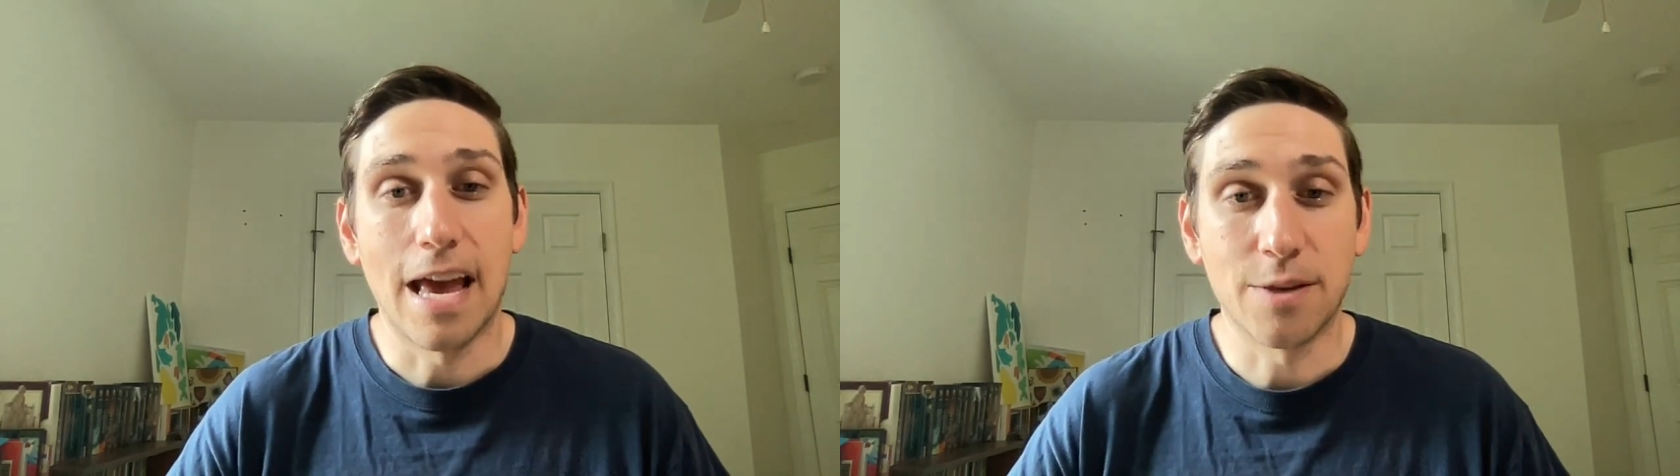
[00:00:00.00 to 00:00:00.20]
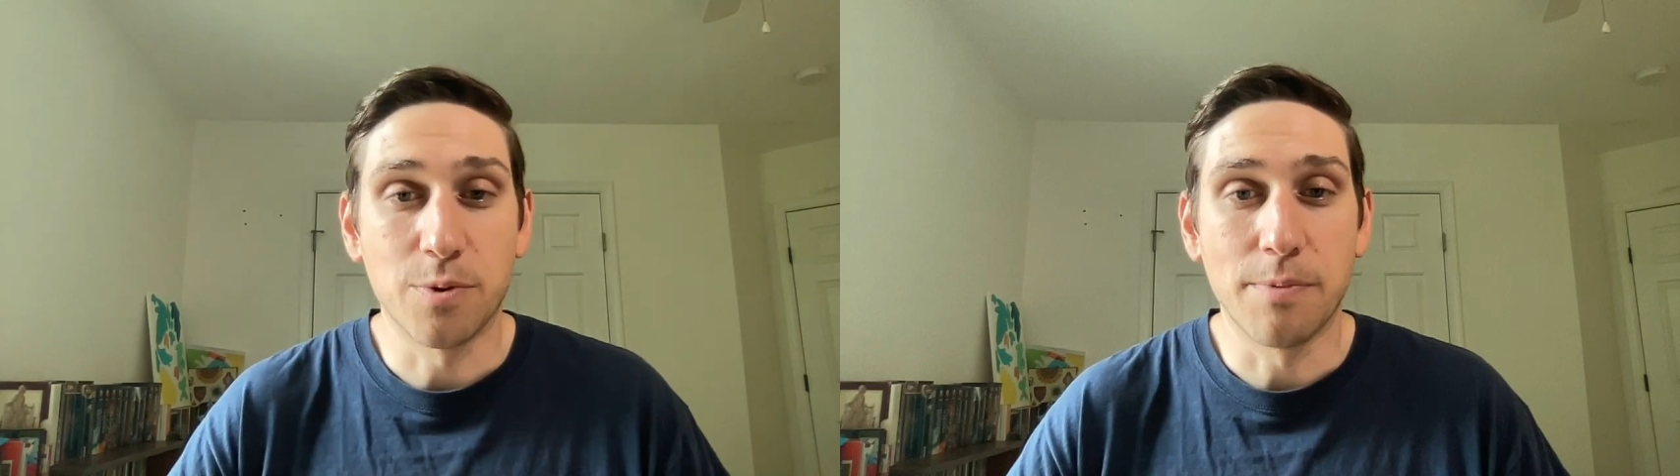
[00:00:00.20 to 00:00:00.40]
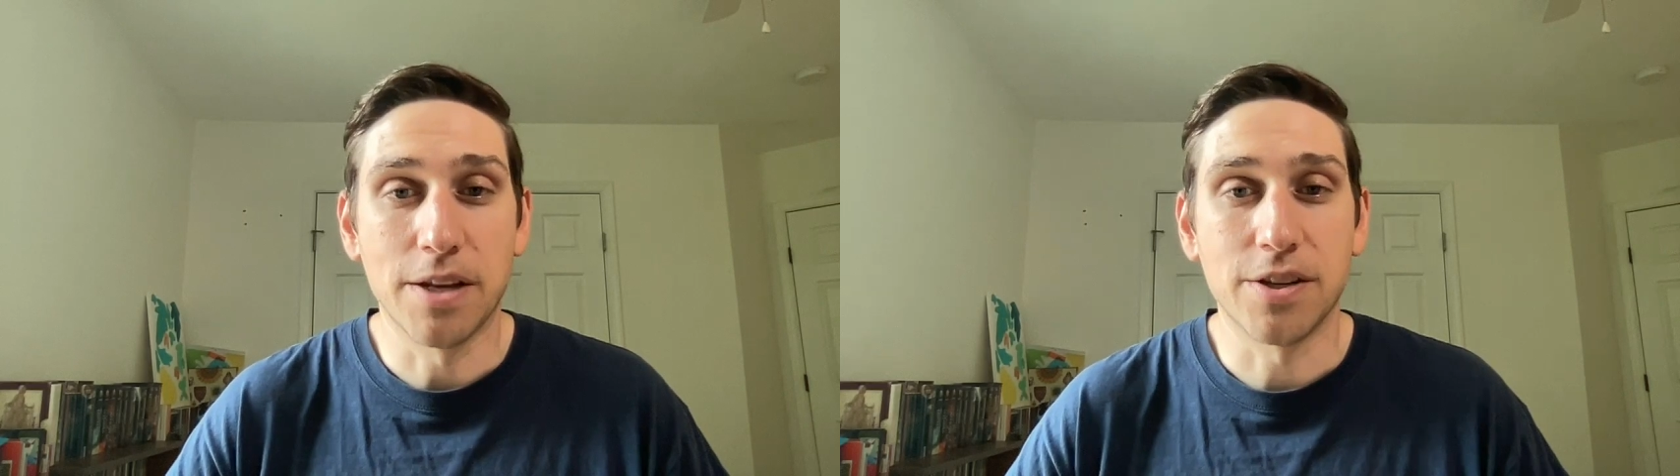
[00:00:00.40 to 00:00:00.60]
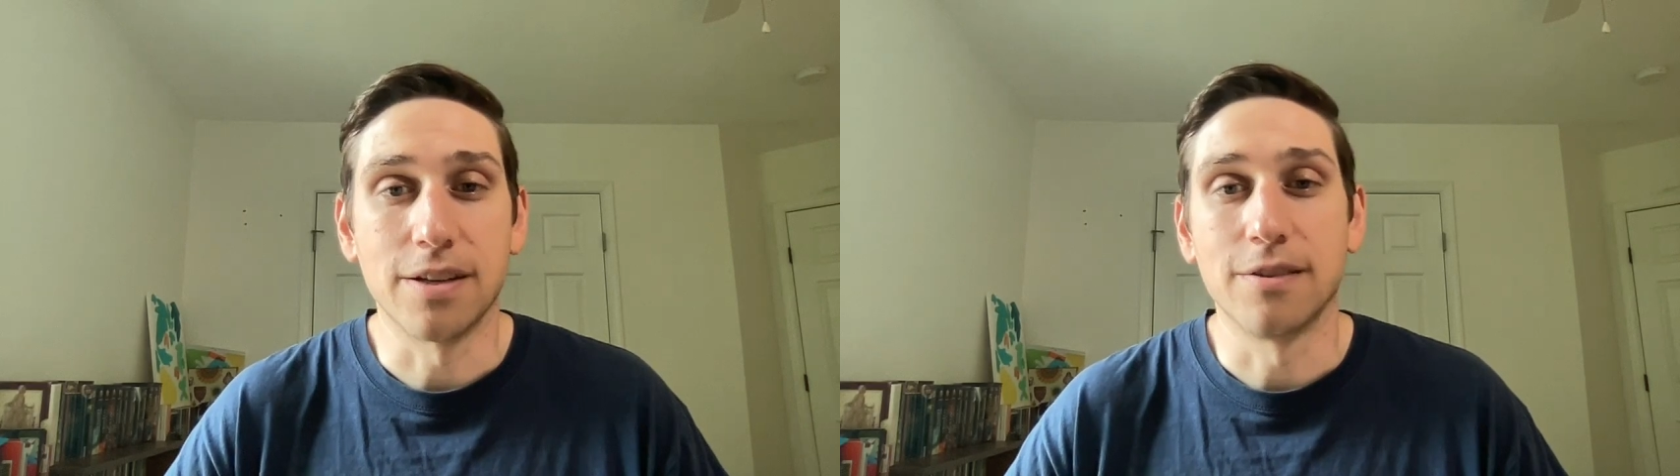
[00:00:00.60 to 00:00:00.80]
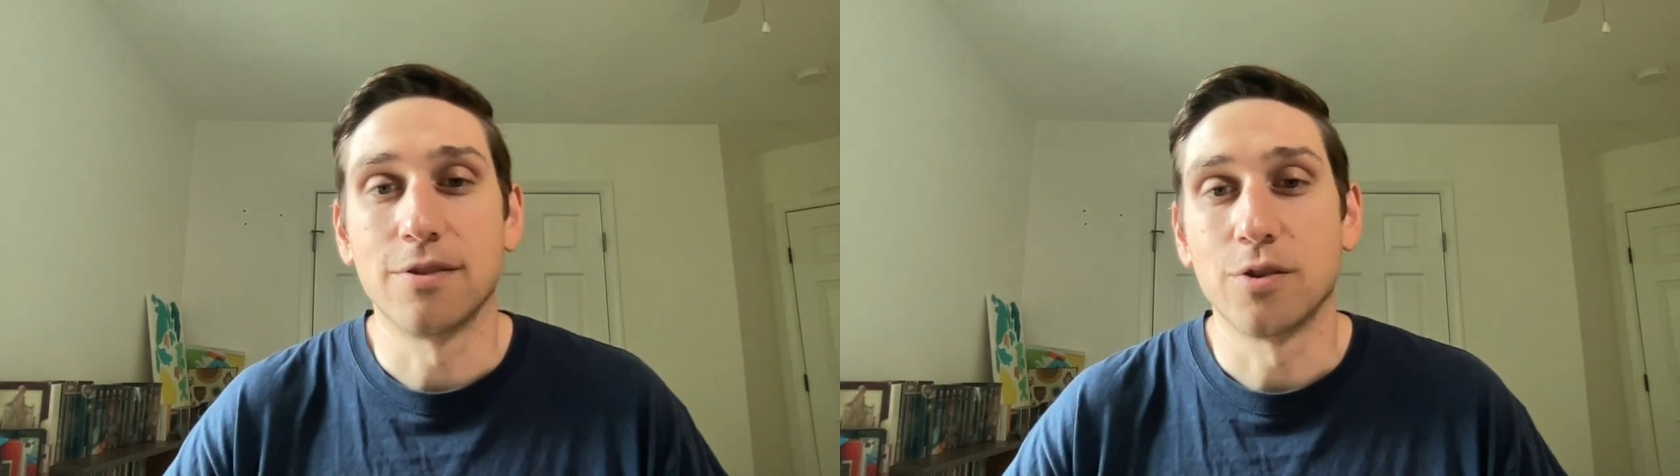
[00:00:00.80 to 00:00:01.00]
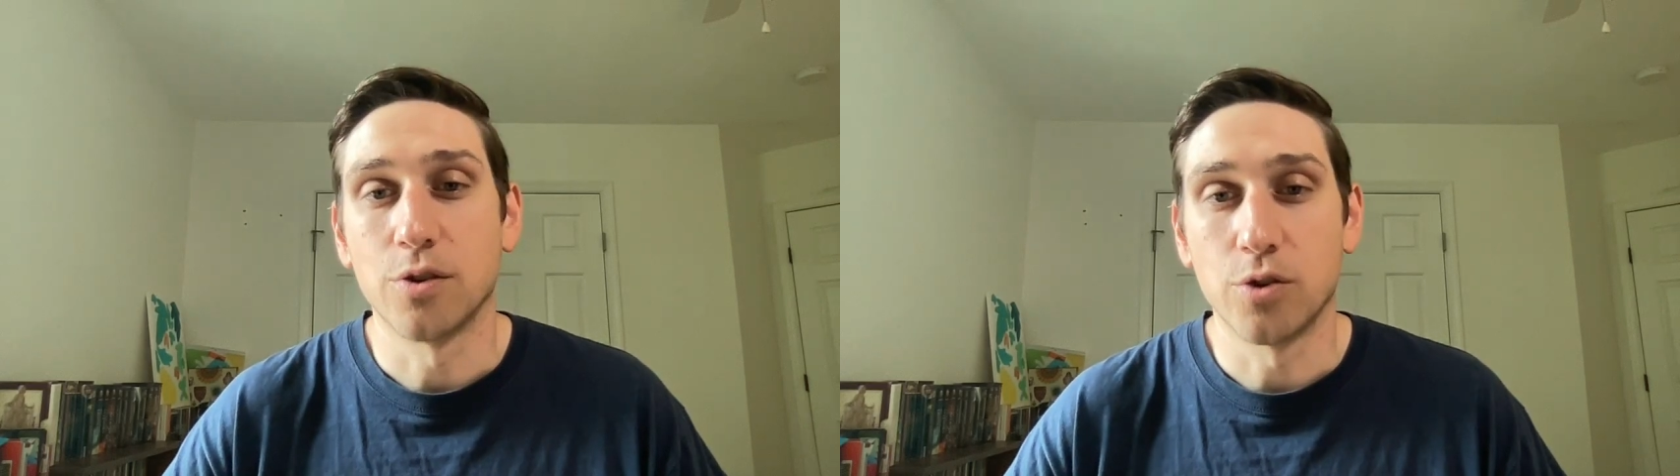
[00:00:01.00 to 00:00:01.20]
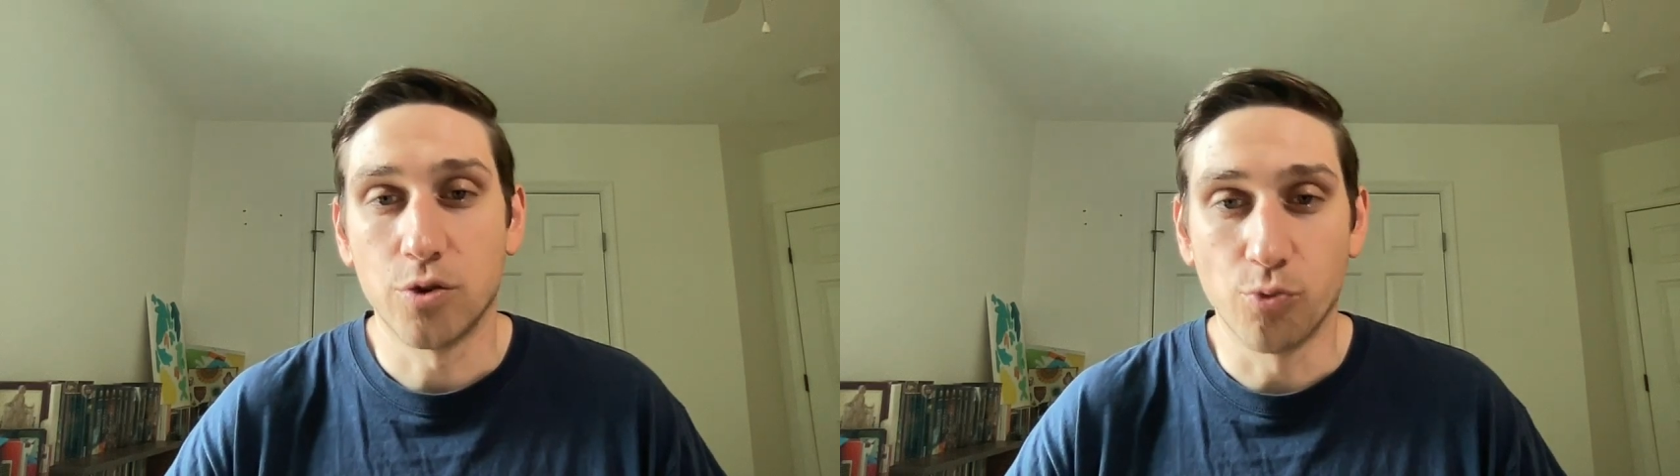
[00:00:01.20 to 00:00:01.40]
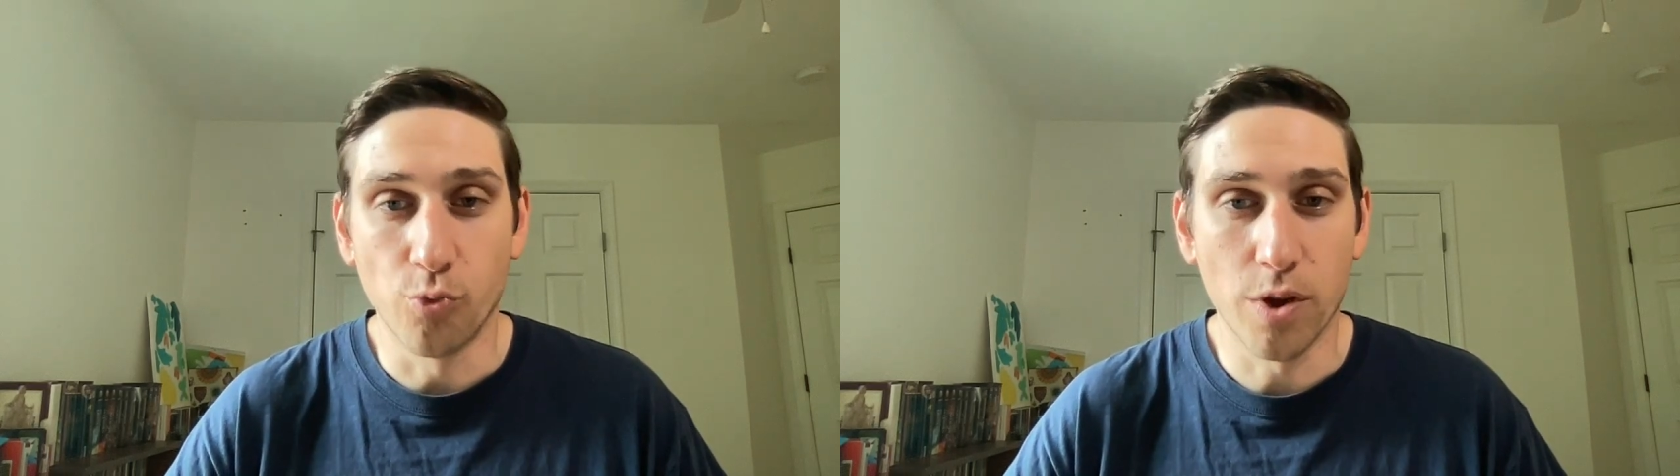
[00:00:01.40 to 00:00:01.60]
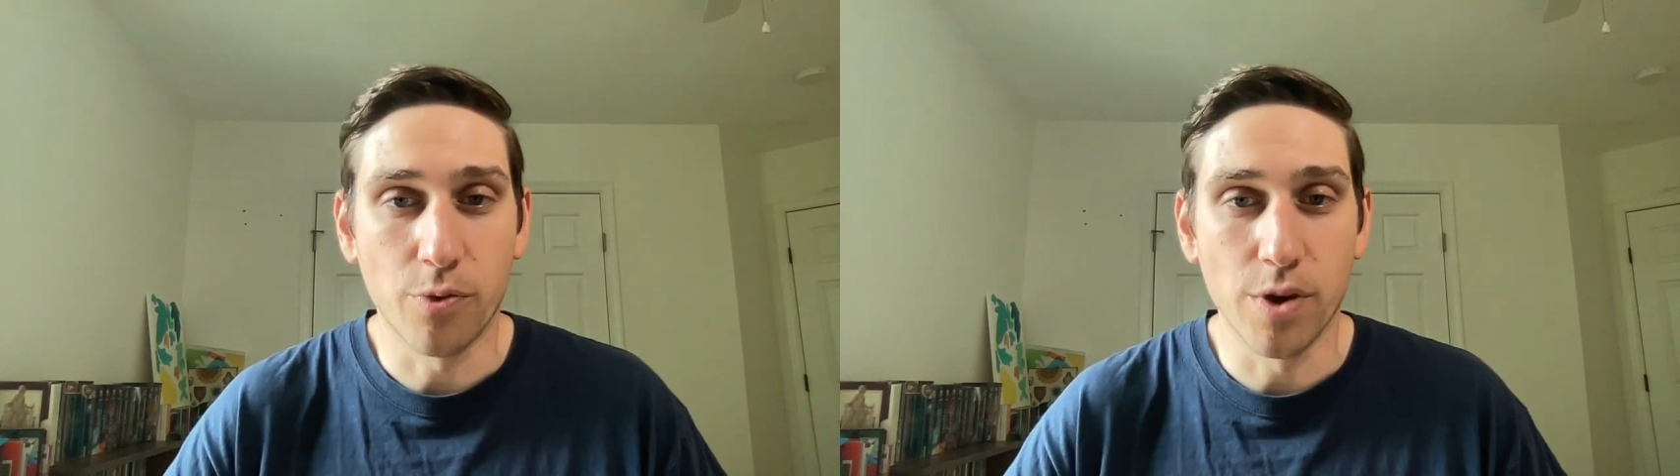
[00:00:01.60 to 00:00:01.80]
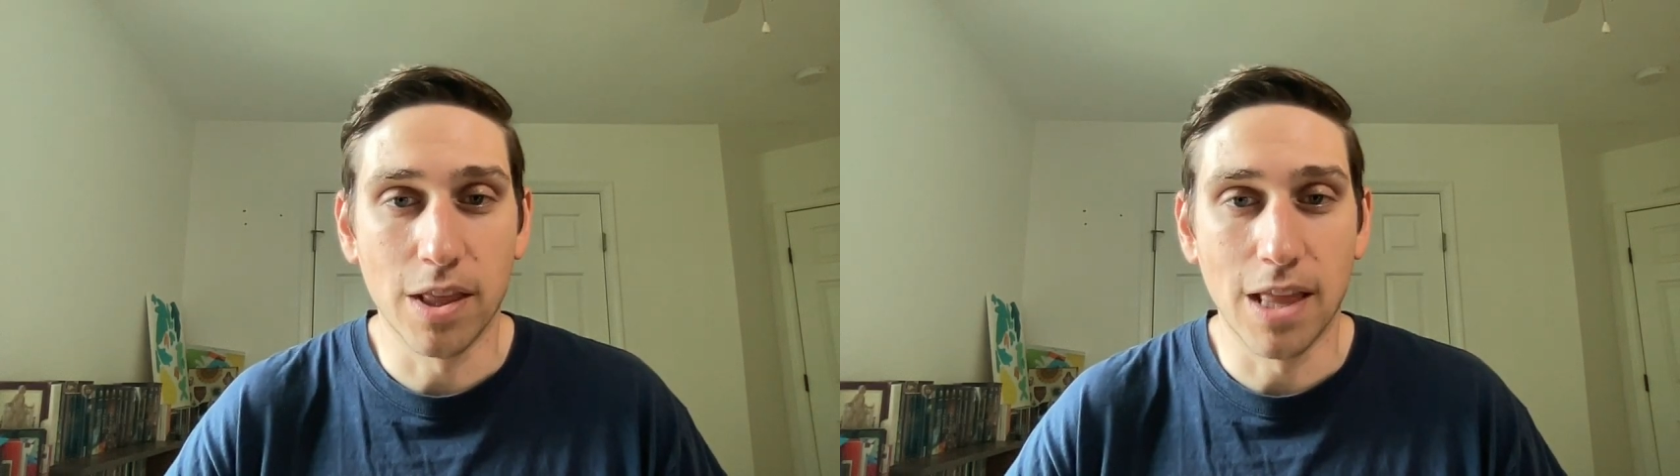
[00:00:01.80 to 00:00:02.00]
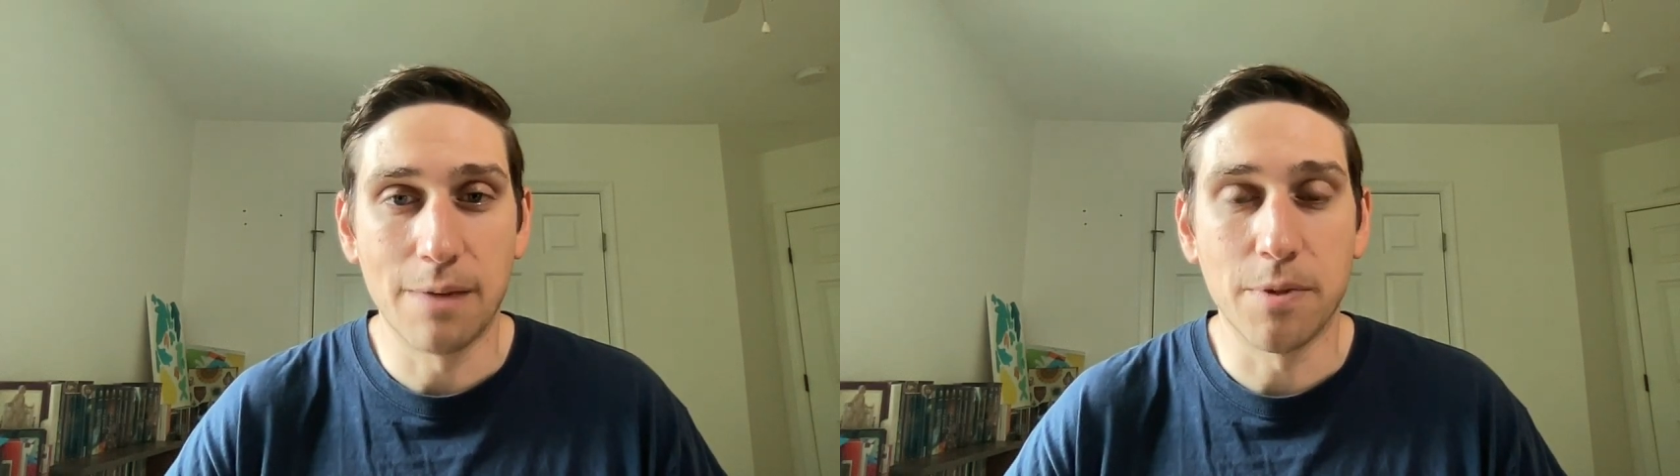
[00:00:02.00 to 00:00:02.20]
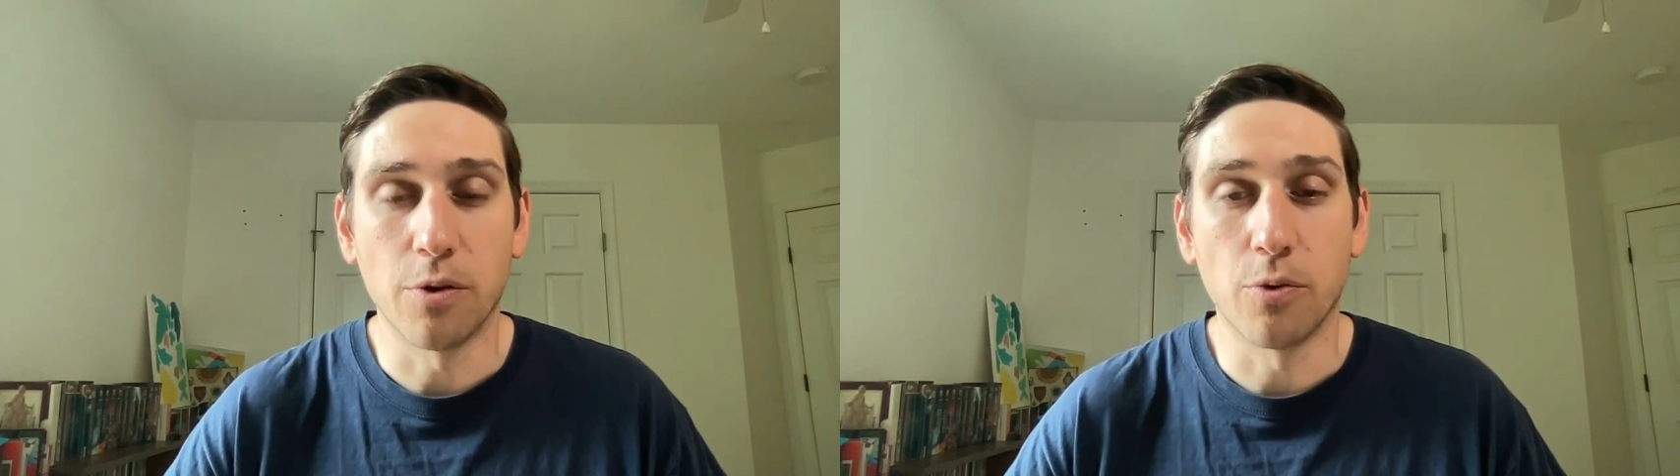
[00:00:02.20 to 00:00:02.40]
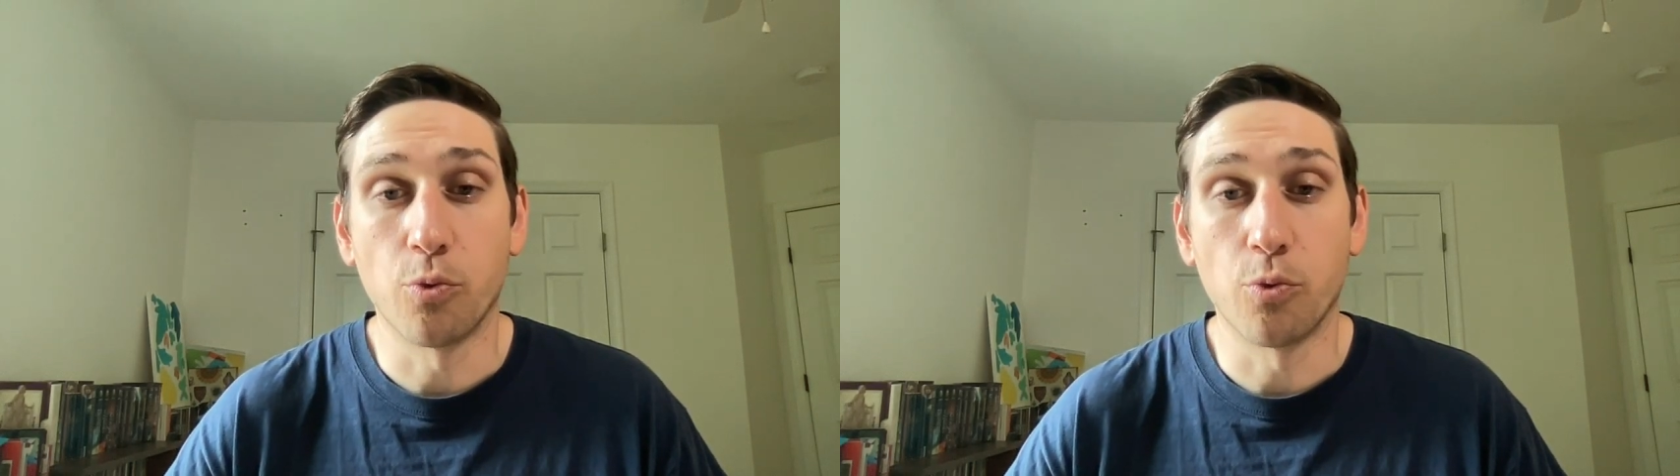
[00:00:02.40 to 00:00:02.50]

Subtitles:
As we mentioned, with realignment,